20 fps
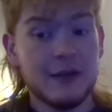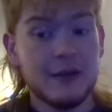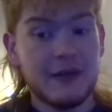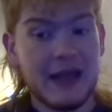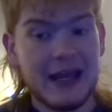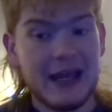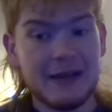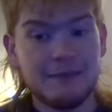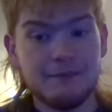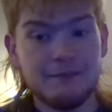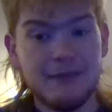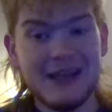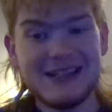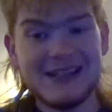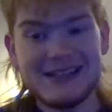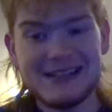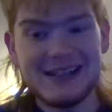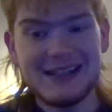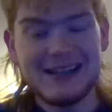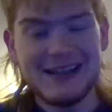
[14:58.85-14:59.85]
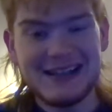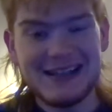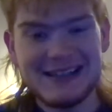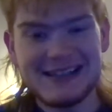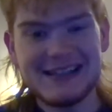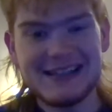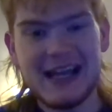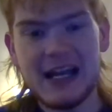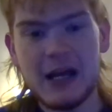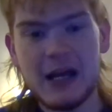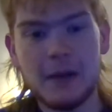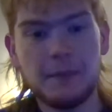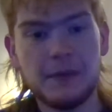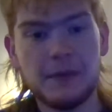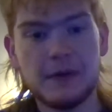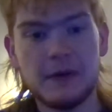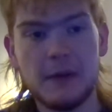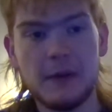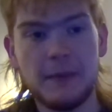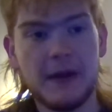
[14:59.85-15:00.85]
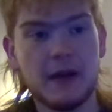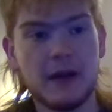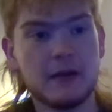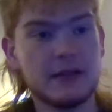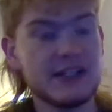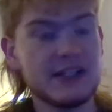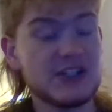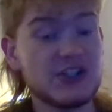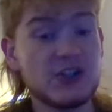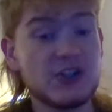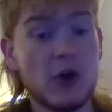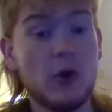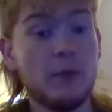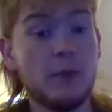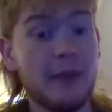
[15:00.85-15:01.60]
They had missed the setup apparently so